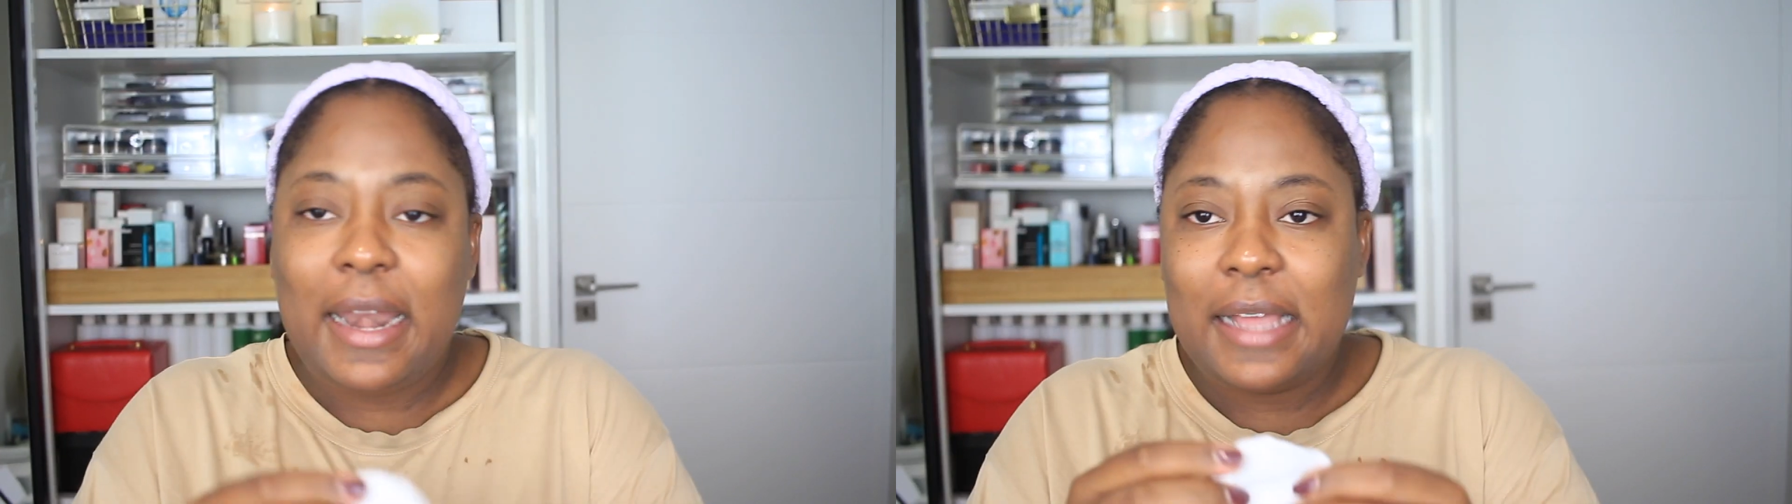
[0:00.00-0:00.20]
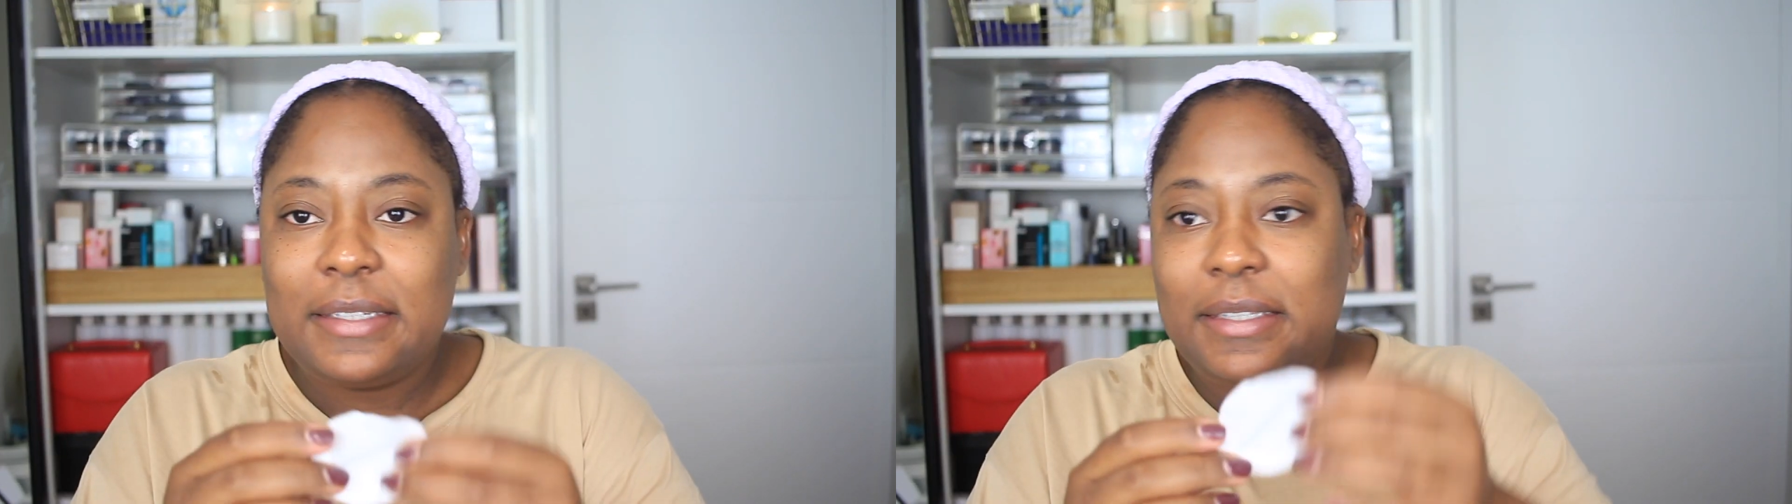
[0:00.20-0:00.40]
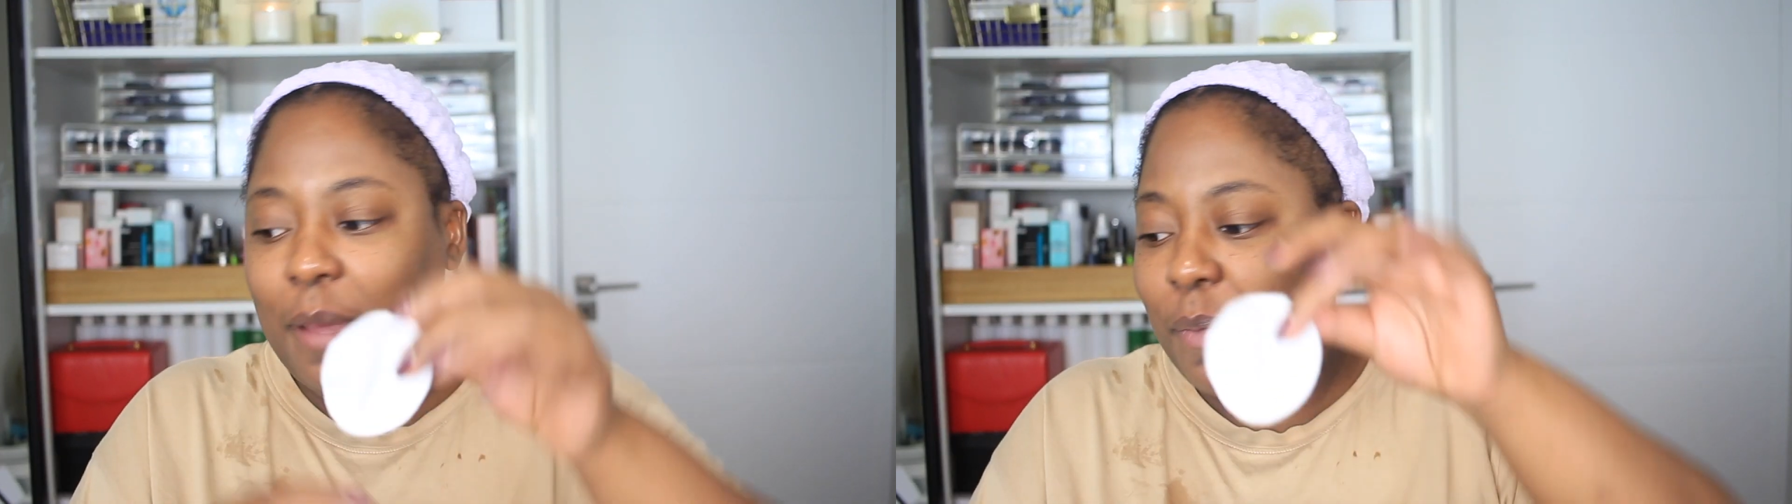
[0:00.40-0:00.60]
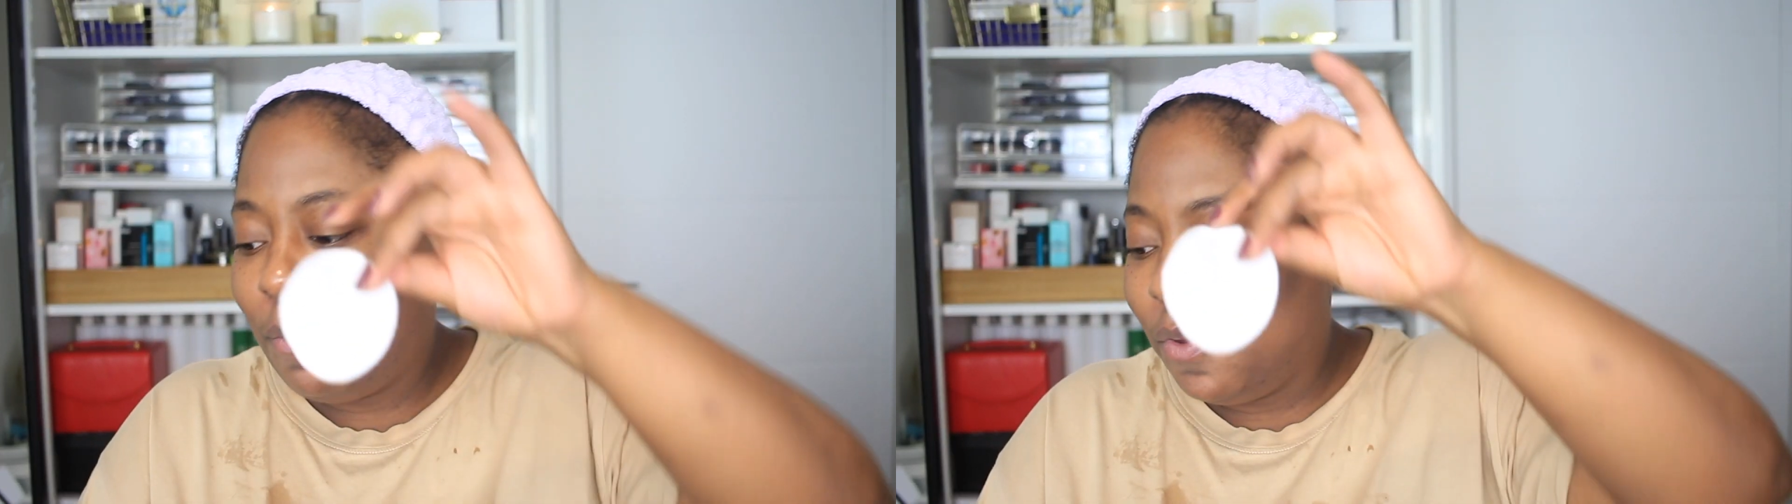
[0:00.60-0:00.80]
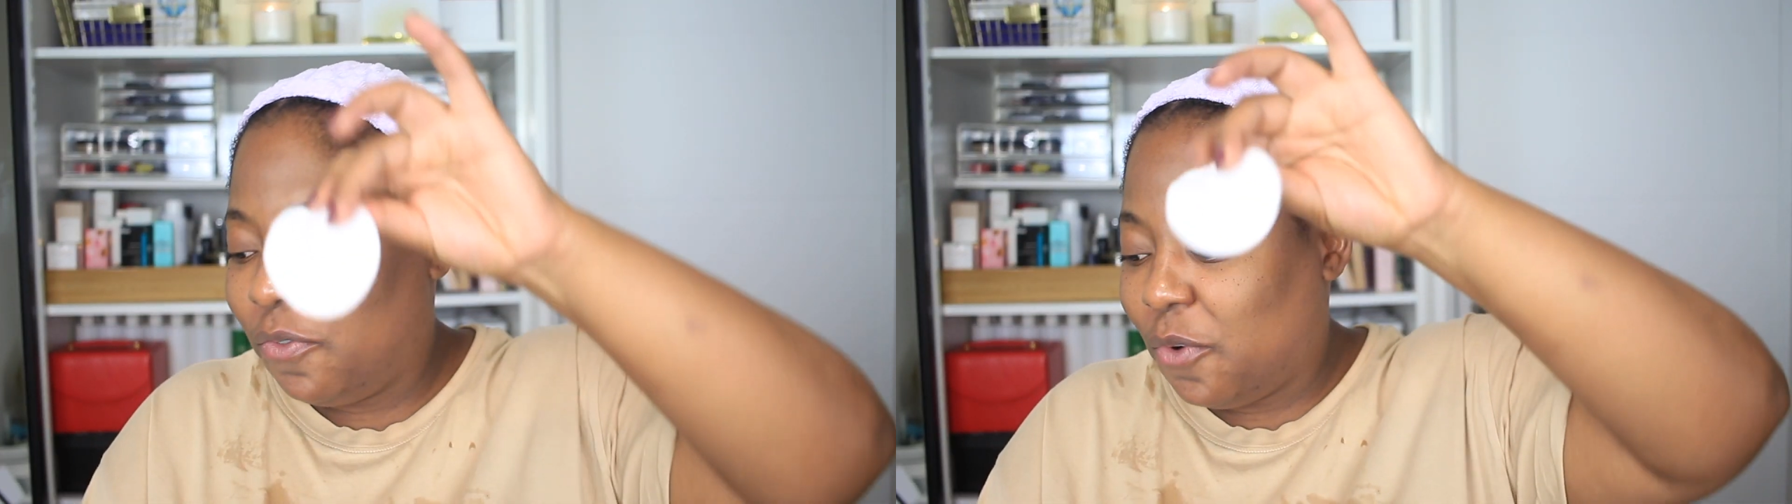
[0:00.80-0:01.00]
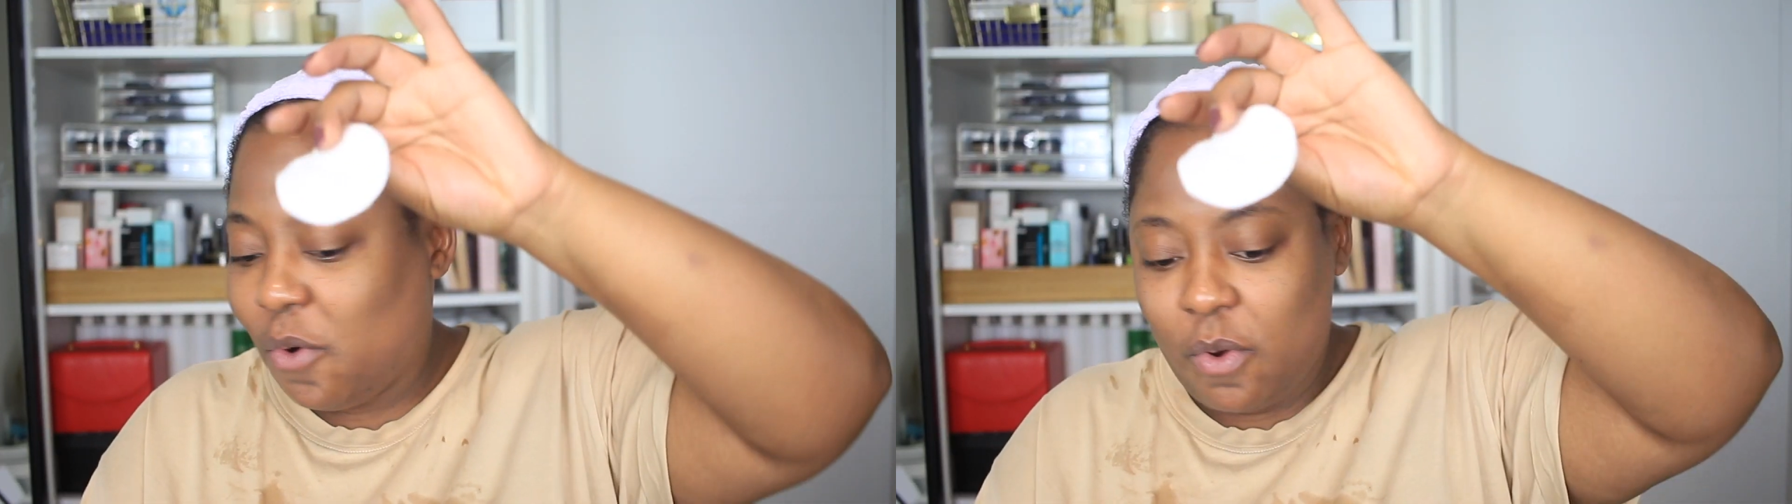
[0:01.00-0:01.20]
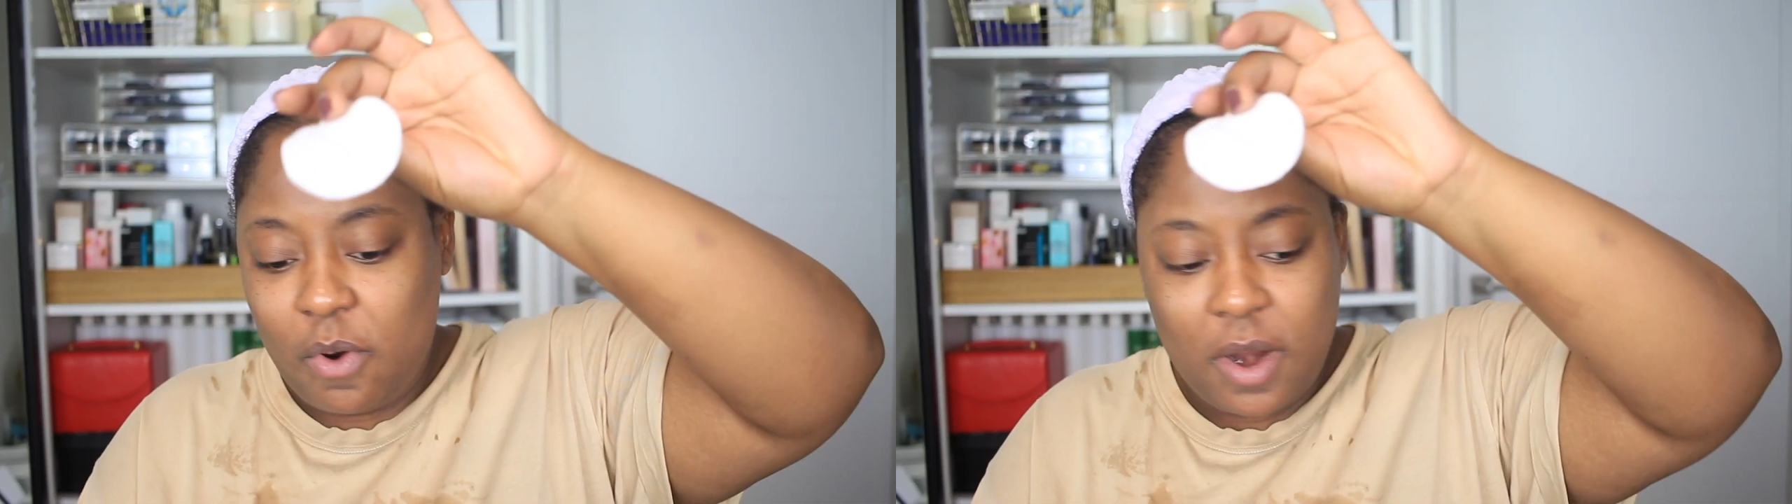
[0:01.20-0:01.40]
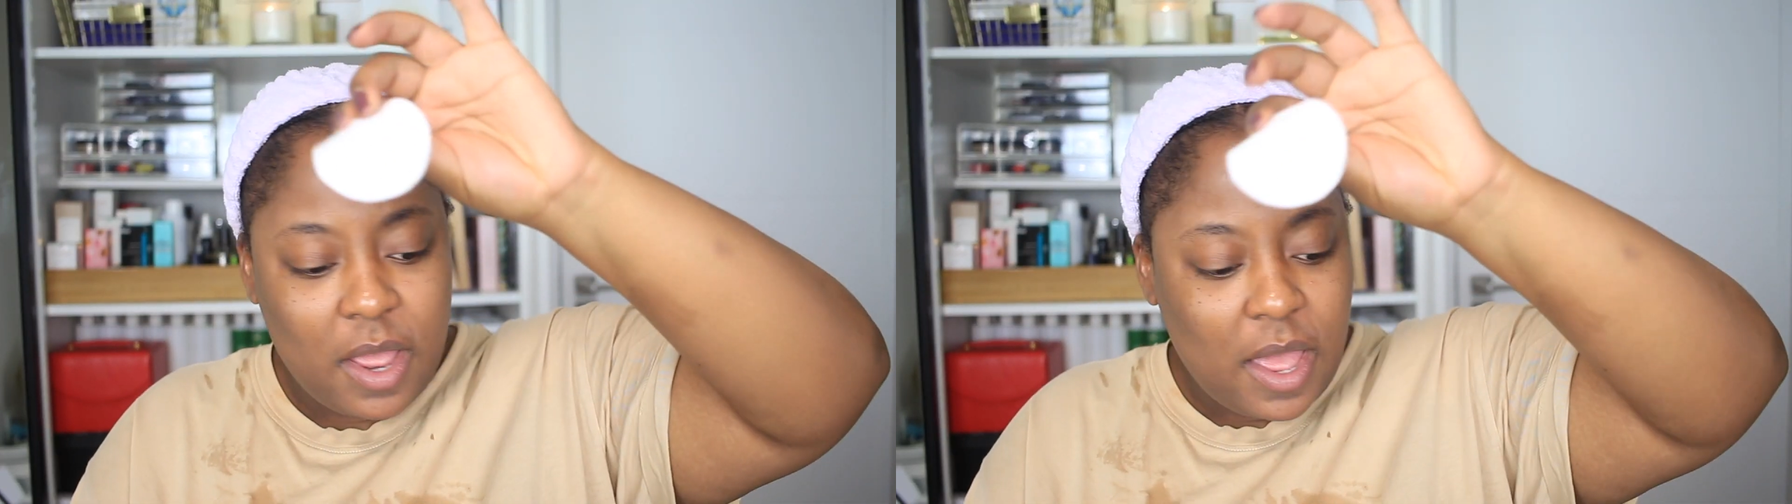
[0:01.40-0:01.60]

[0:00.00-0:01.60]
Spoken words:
last step before